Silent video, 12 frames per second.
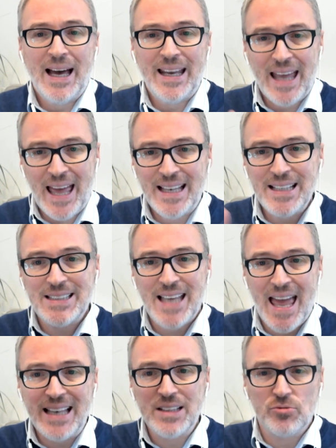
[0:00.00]
an
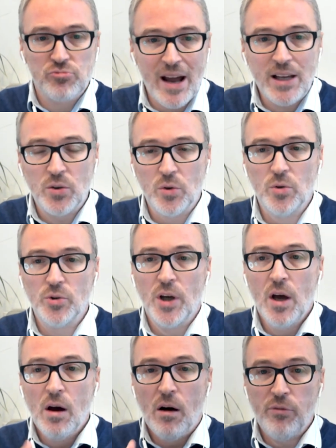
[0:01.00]
end-to-end record
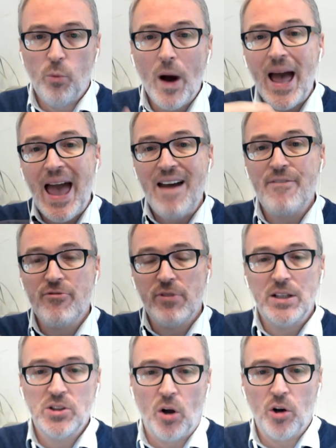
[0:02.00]
of where every
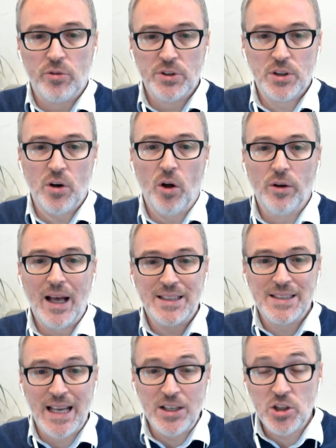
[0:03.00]
dollar has gone,
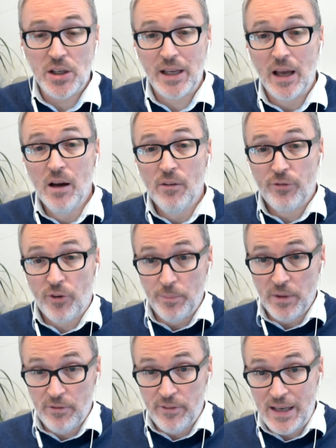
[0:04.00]
essentially
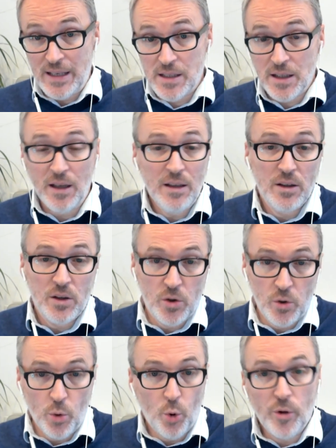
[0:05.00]
from the vendor
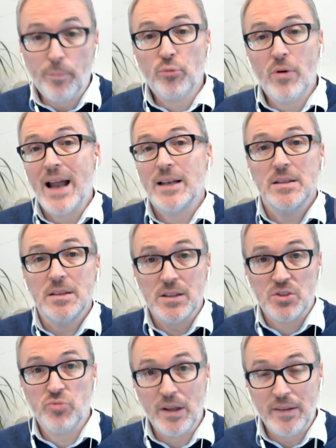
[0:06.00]
or the brand
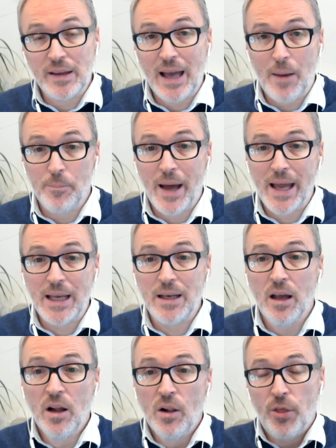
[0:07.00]
that's running the
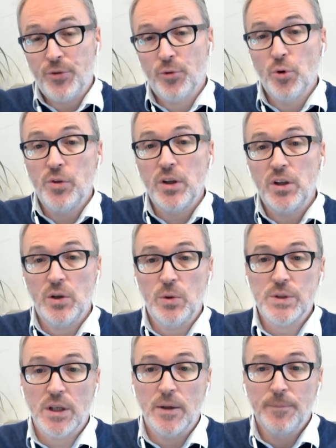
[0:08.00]
campaign through the
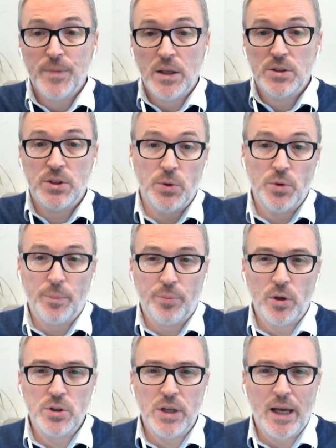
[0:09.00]
user to the
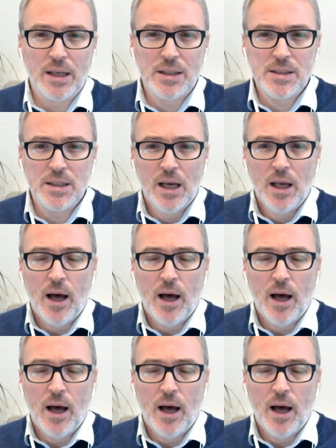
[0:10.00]
projects.